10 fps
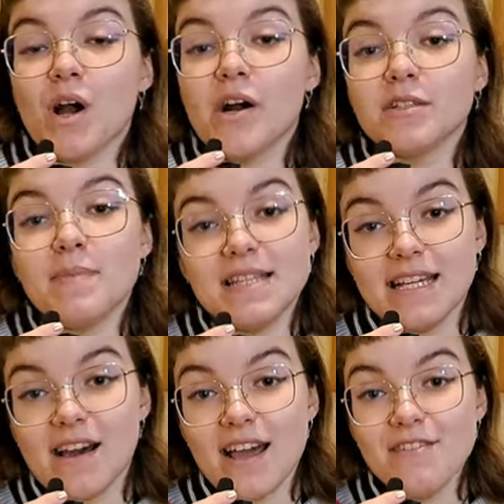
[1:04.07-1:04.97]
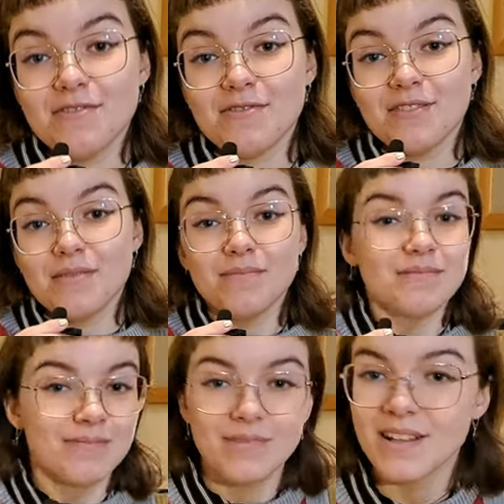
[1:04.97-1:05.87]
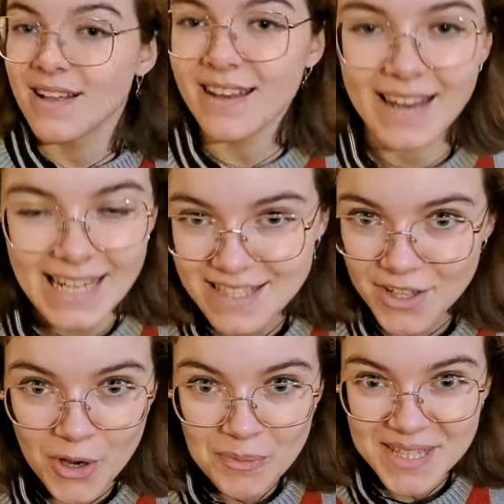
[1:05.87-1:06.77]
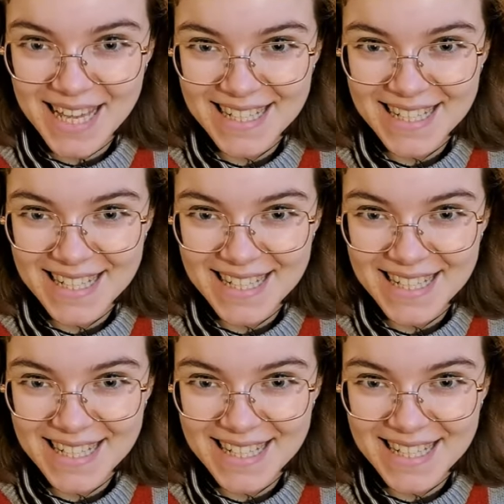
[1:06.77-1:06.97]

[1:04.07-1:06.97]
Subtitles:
world, busy life. Let's get on with